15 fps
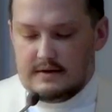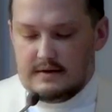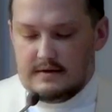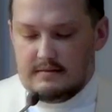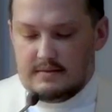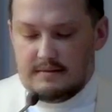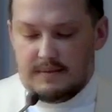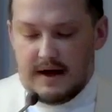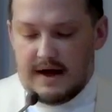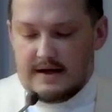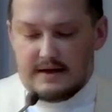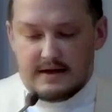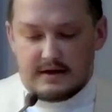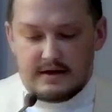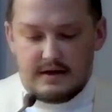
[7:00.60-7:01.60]
But
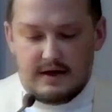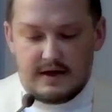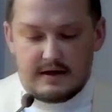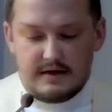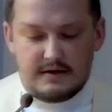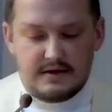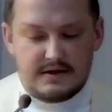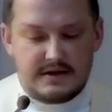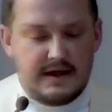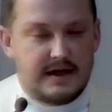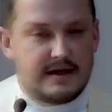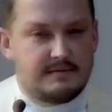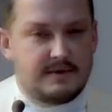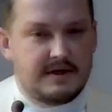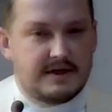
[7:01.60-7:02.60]
Pilate could not
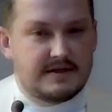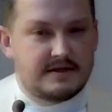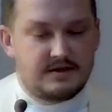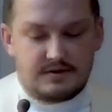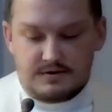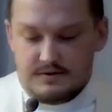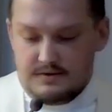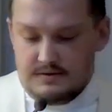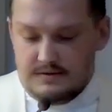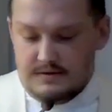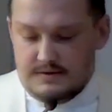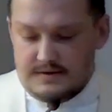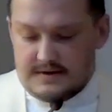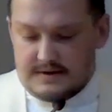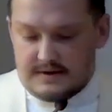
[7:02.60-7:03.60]
understand because the
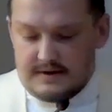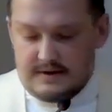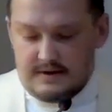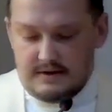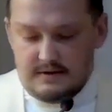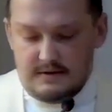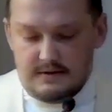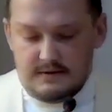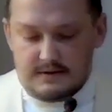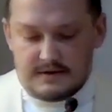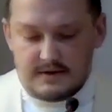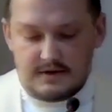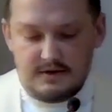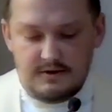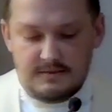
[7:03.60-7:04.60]
truths he used,
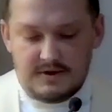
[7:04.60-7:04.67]
the human